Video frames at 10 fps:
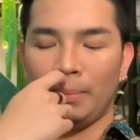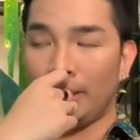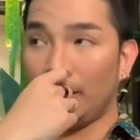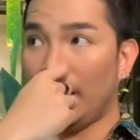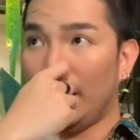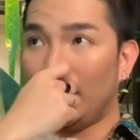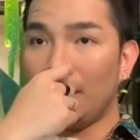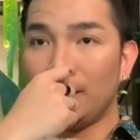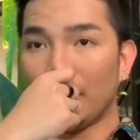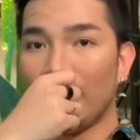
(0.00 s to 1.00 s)
but
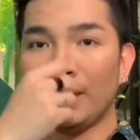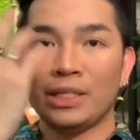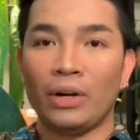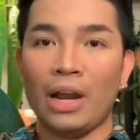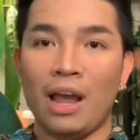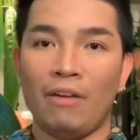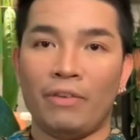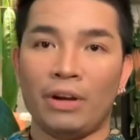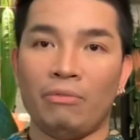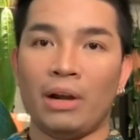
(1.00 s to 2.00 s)
these cats are
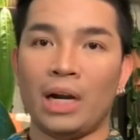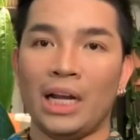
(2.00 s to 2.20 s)
everywhere.